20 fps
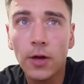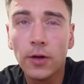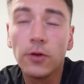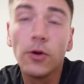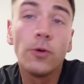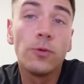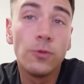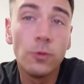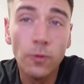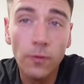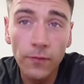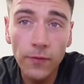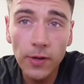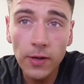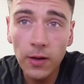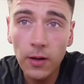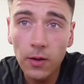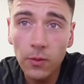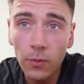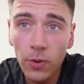go-to
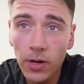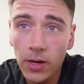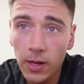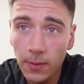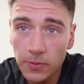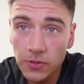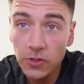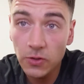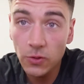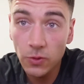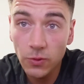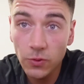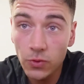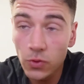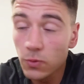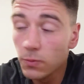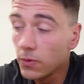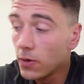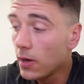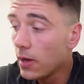figure when it comes to
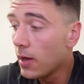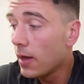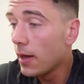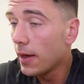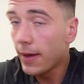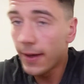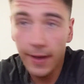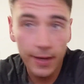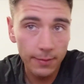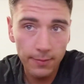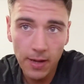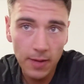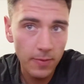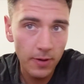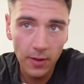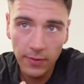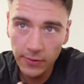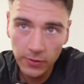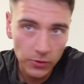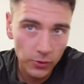YouTube and maybe
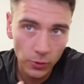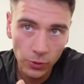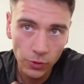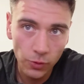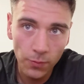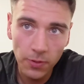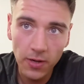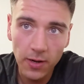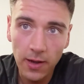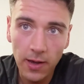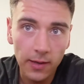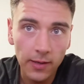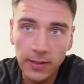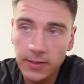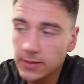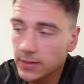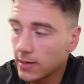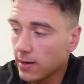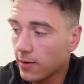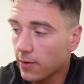other social media
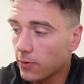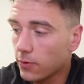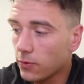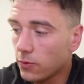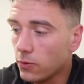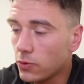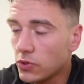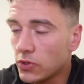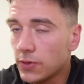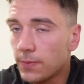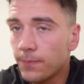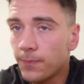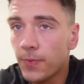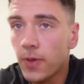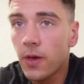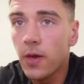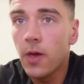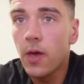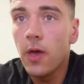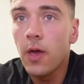outlets that I don't use.
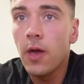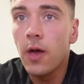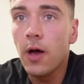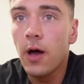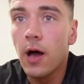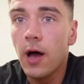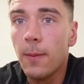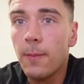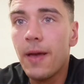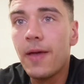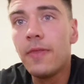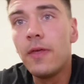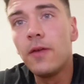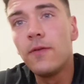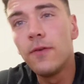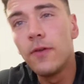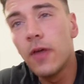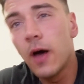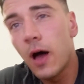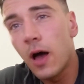And then
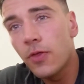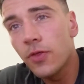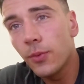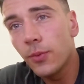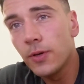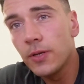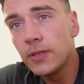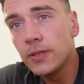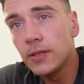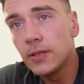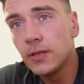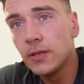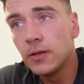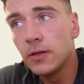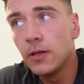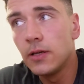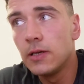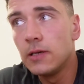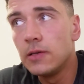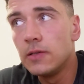for the other
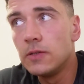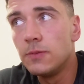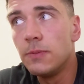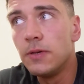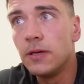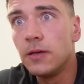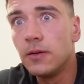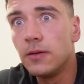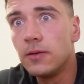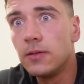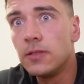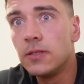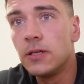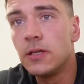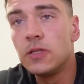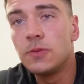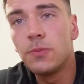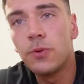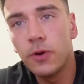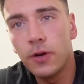reason is because
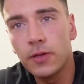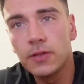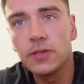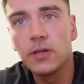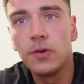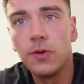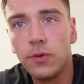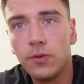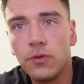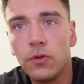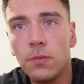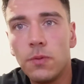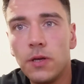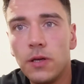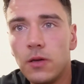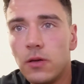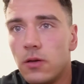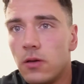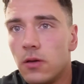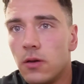his products are known to
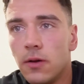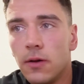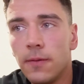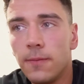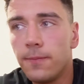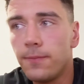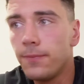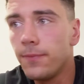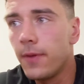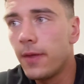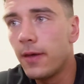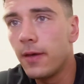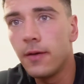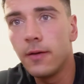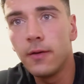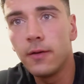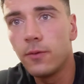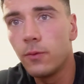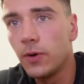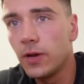be,
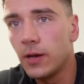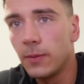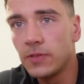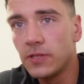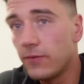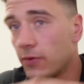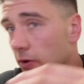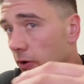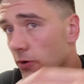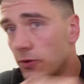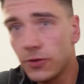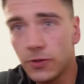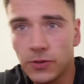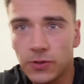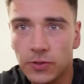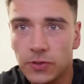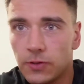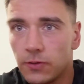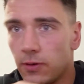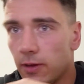when it comes to
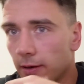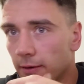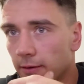doses,